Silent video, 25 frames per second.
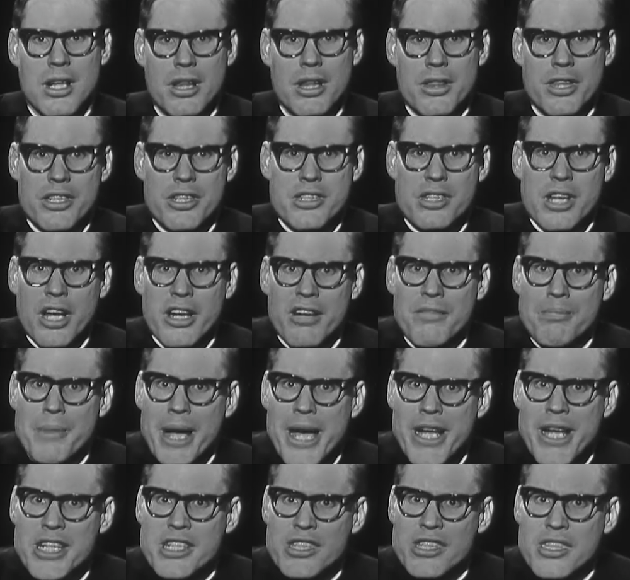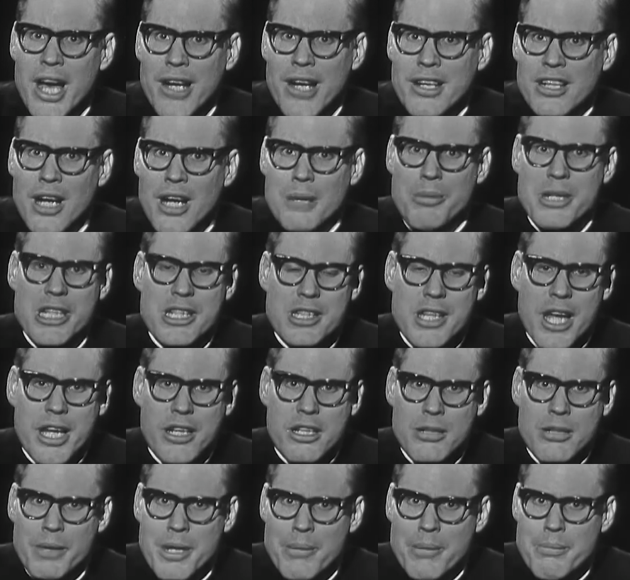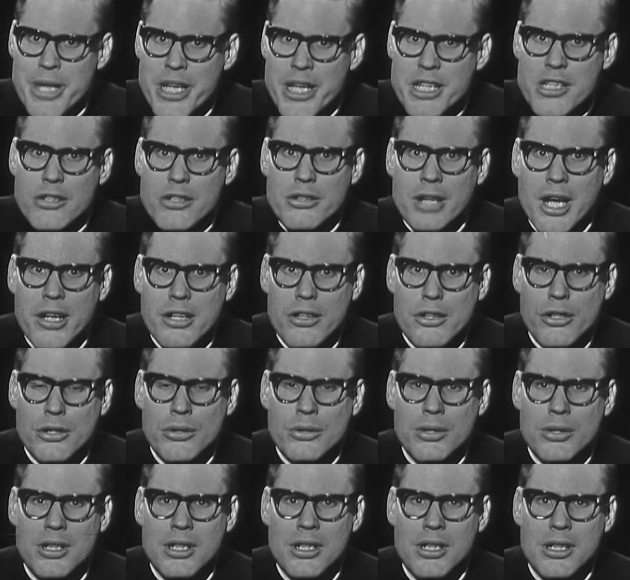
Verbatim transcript: The Son of Man is not come, he said, to be ministered unto,